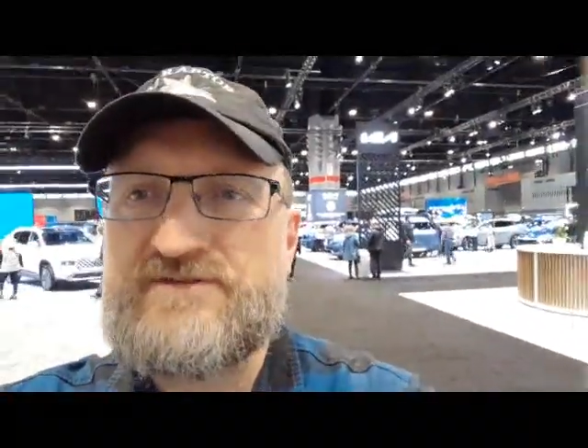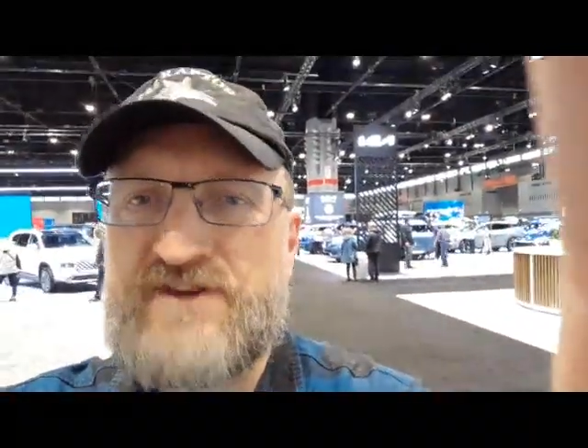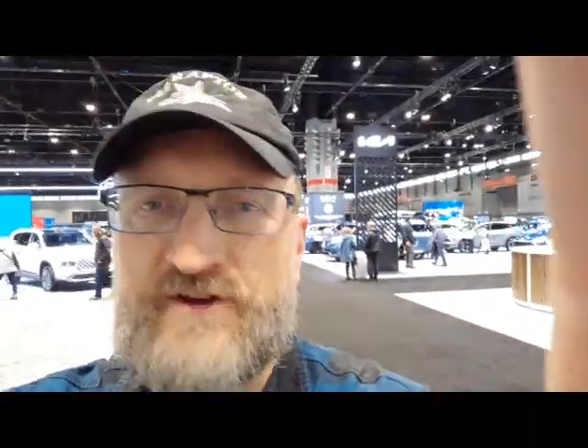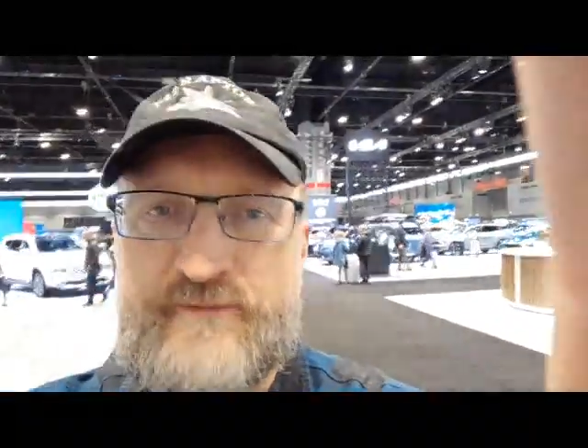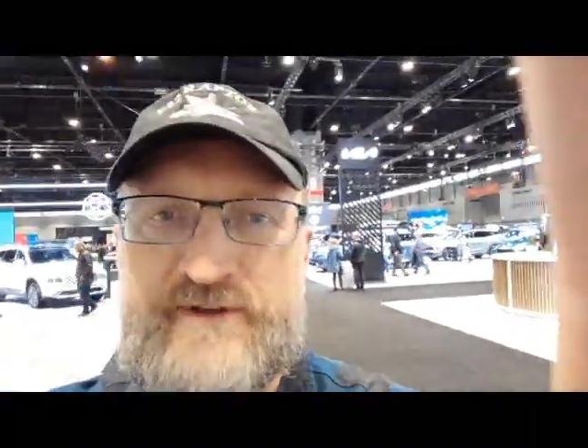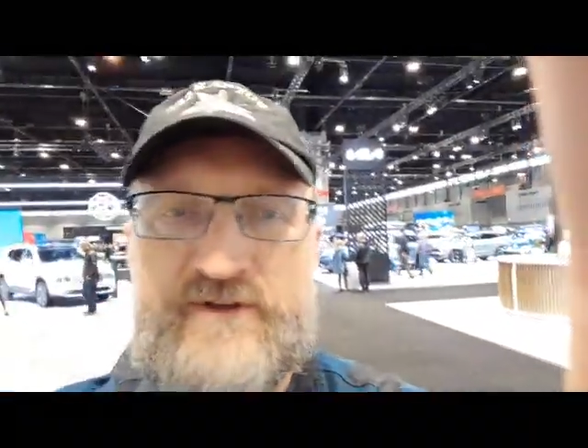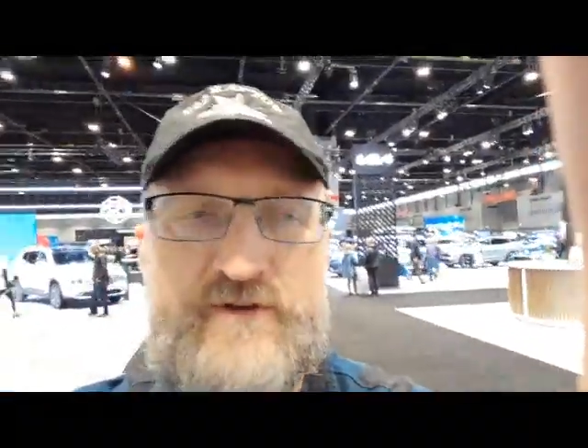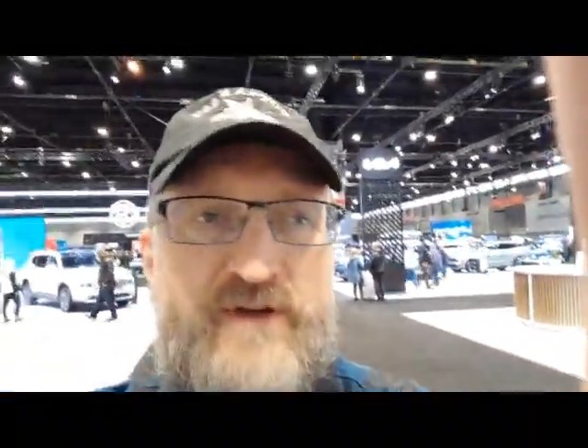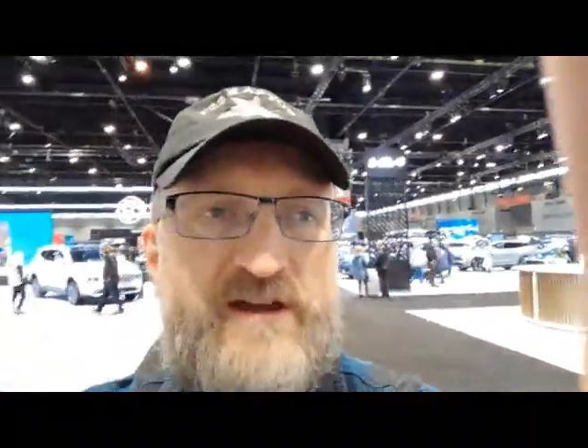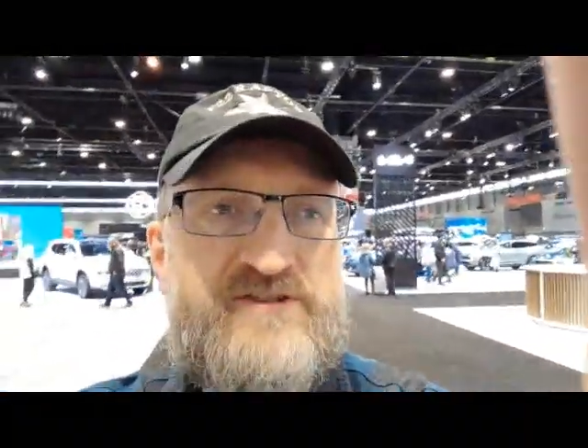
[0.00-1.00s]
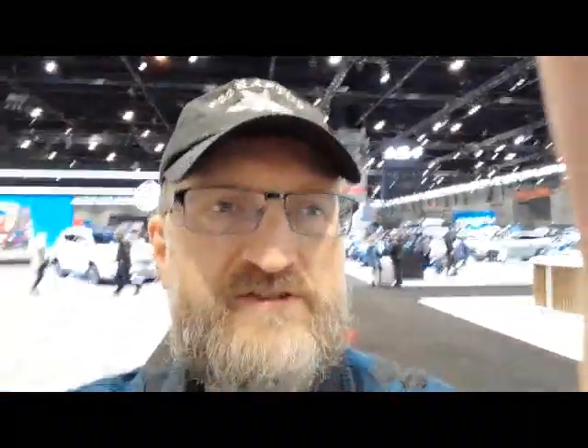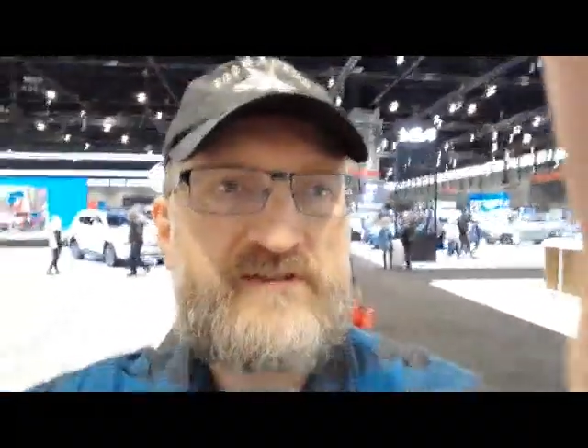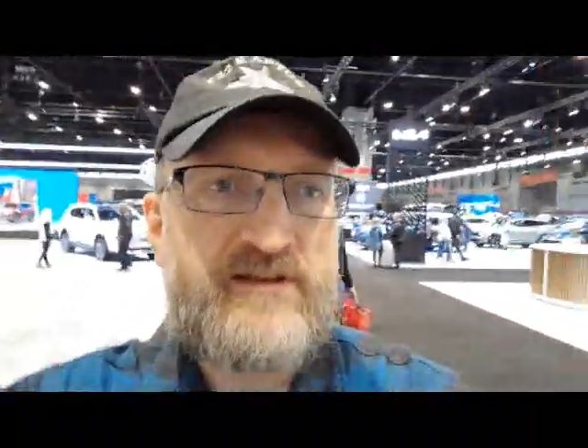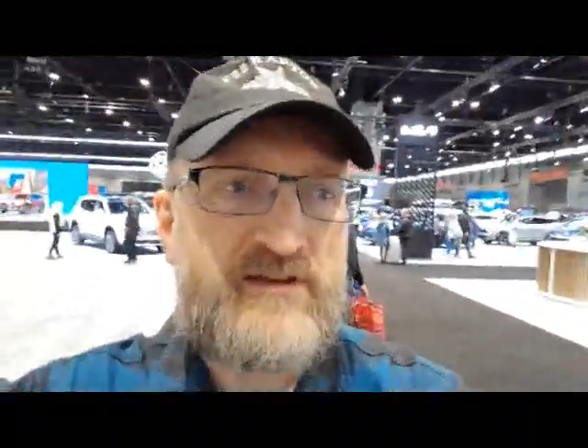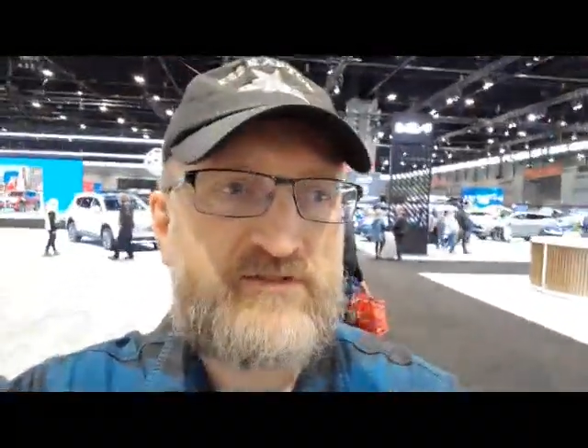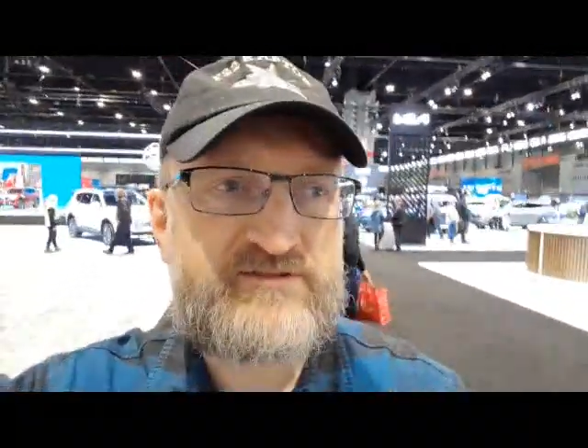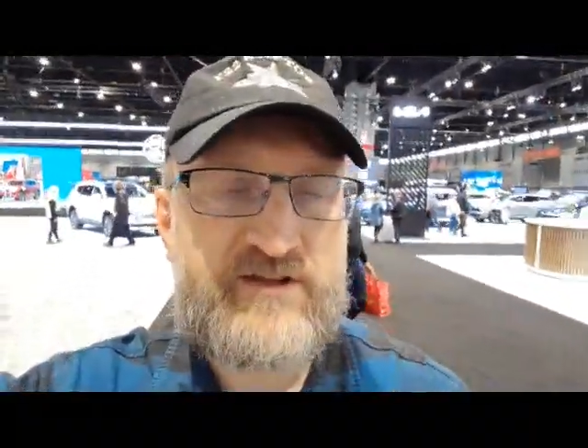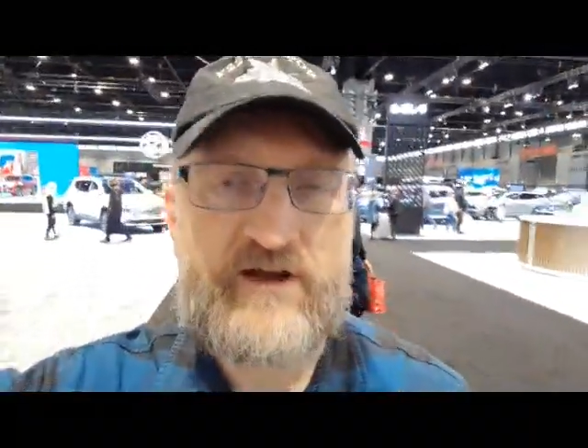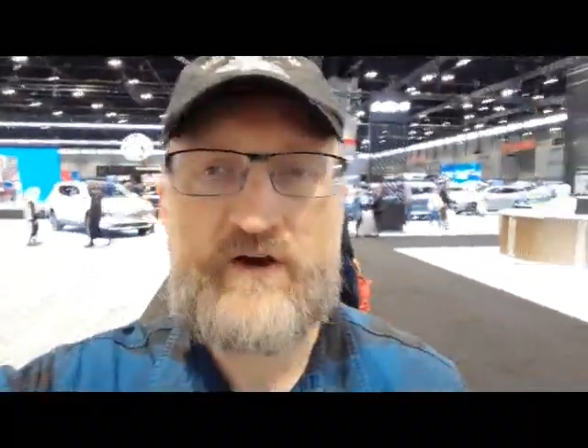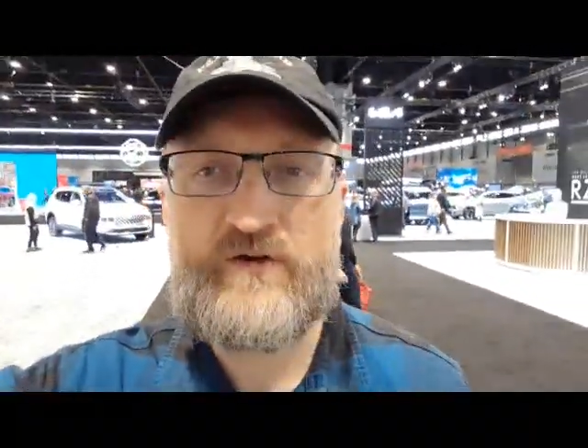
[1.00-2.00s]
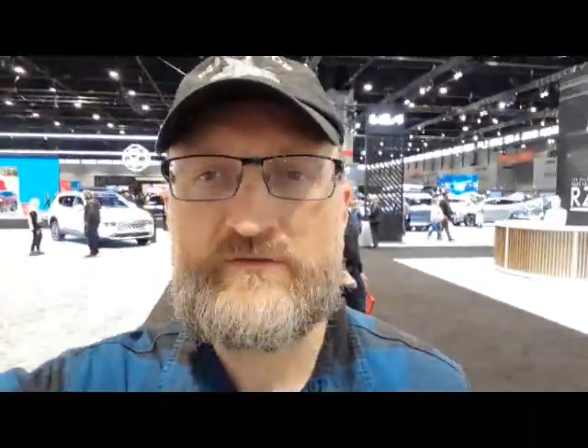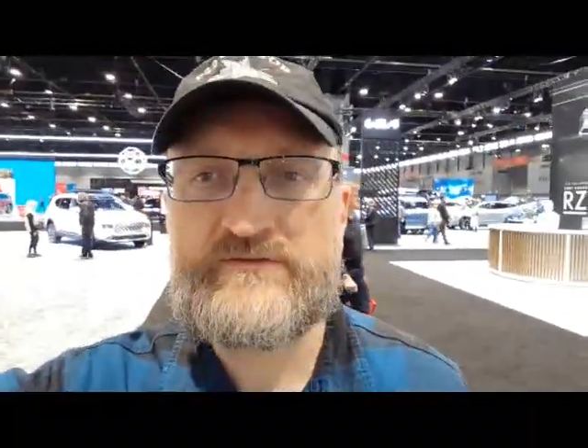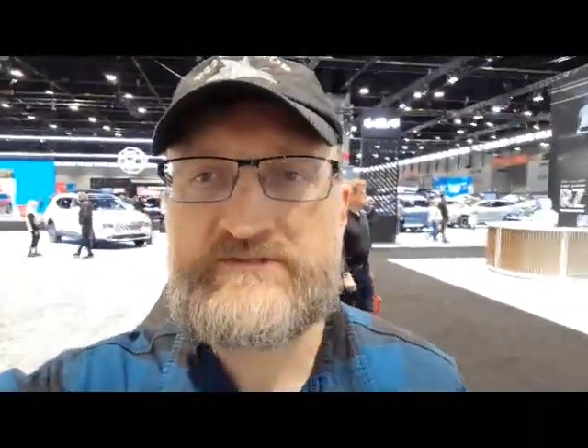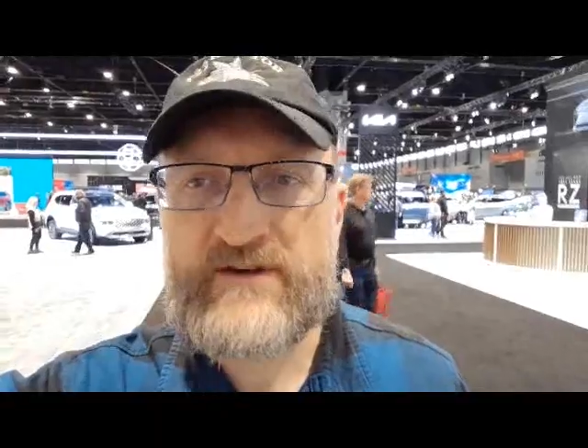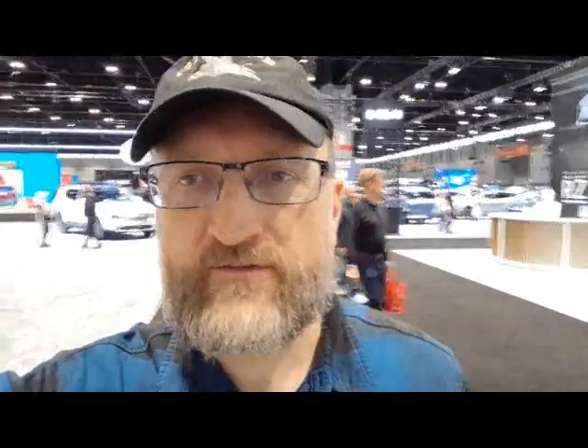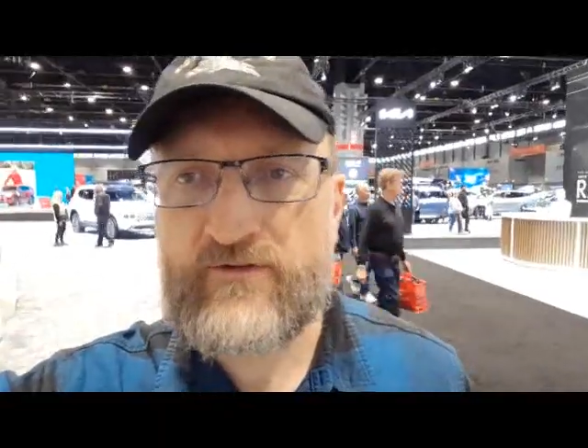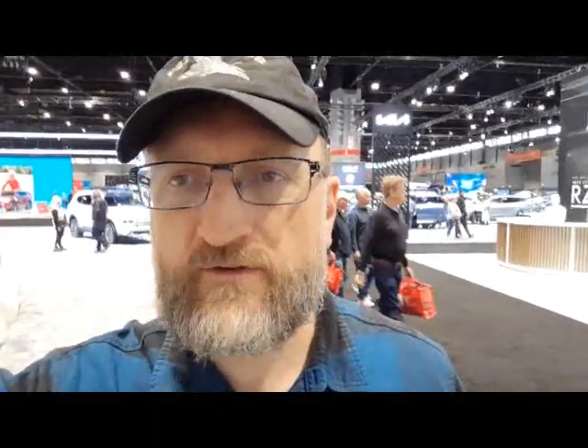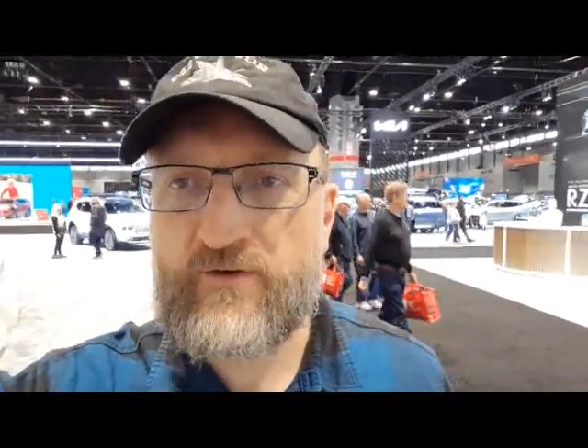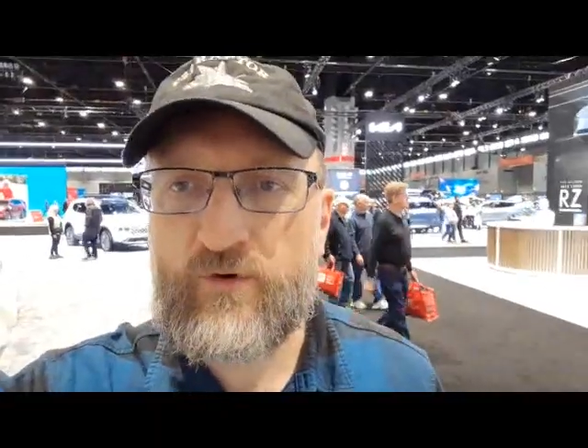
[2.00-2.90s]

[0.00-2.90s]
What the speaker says: gentleman who actually used to own several